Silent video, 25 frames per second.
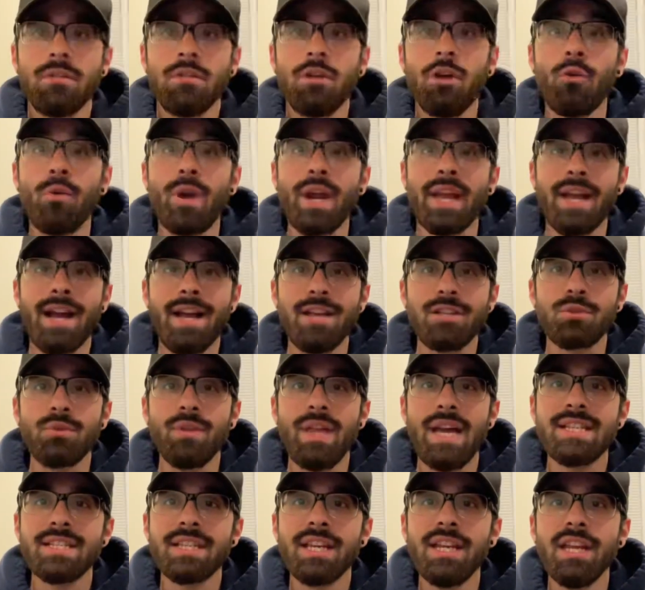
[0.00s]
All right, guys, so
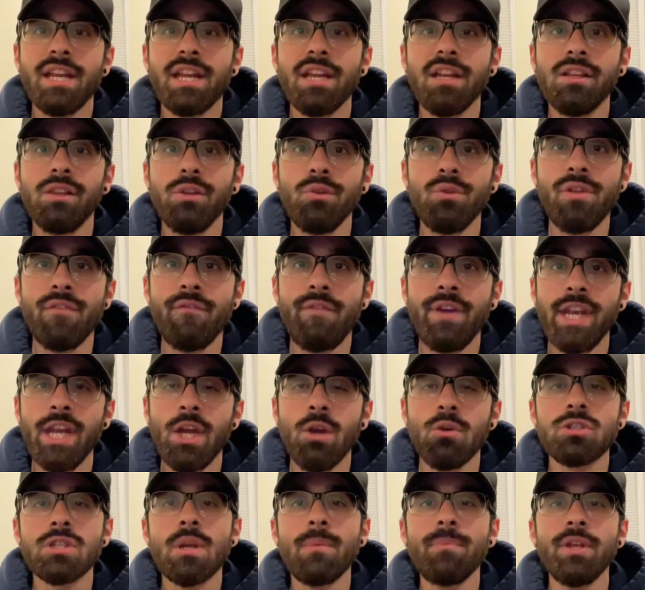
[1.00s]
that's going to conclude the video.
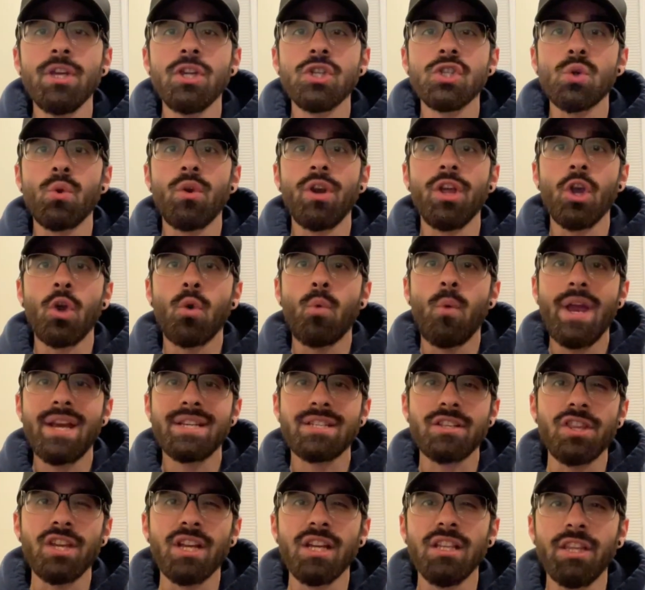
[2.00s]
Something short and quick,
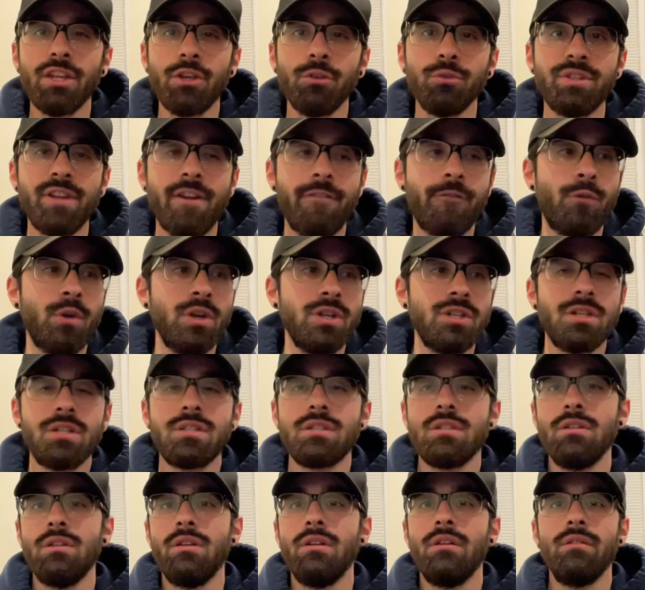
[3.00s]
something a little different, just
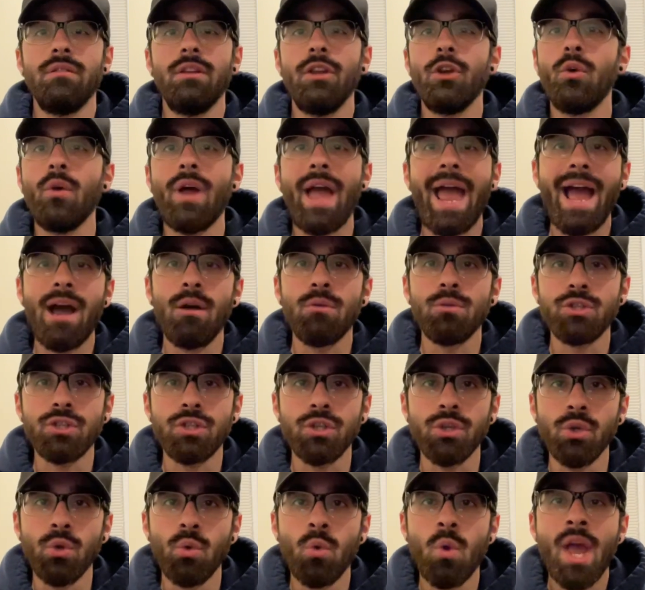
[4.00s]
a little
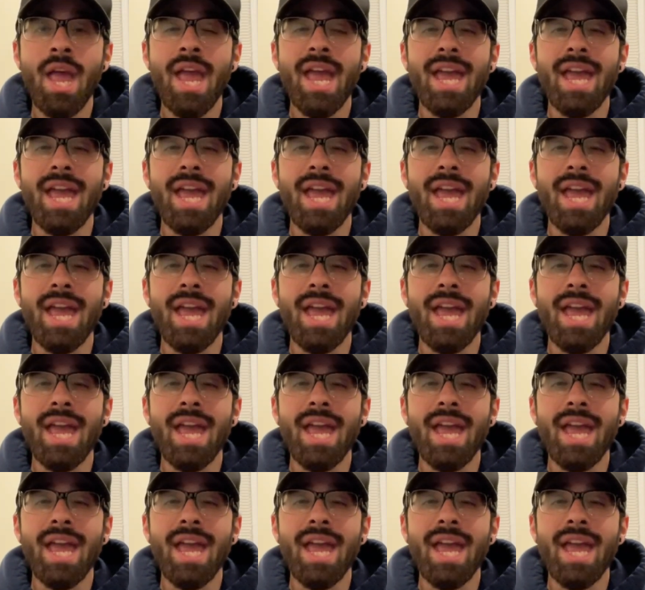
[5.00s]
how-to.